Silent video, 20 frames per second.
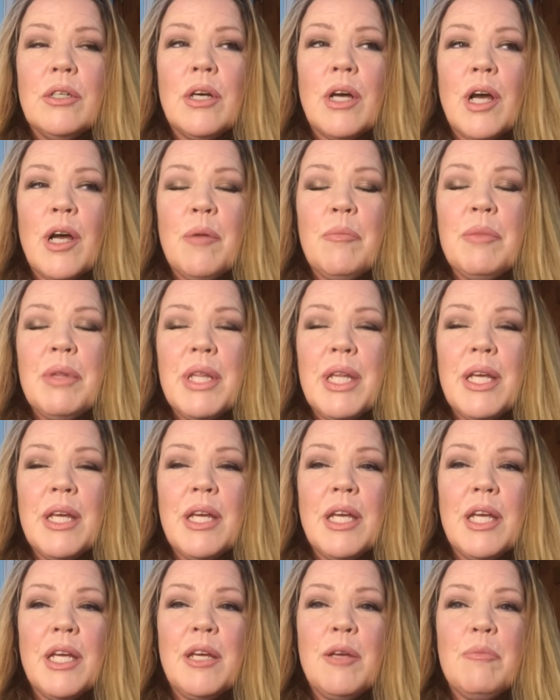I'm
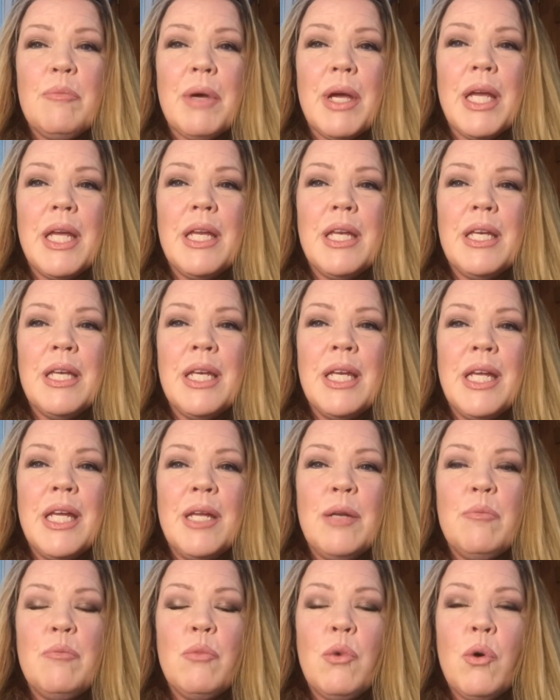thinking you might
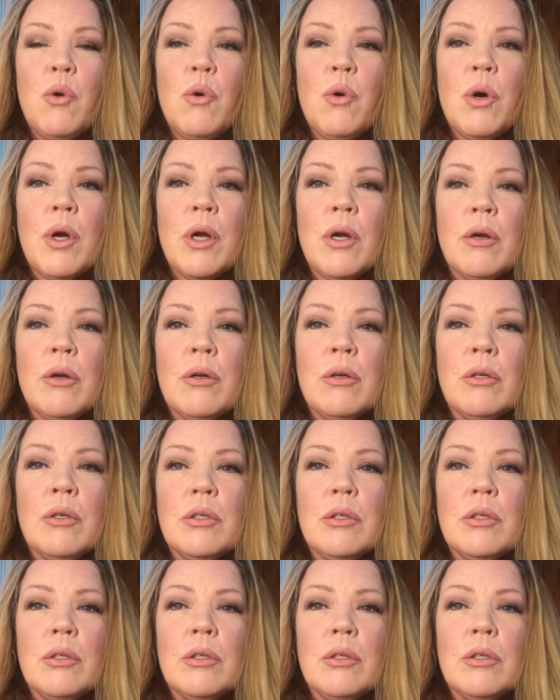need more,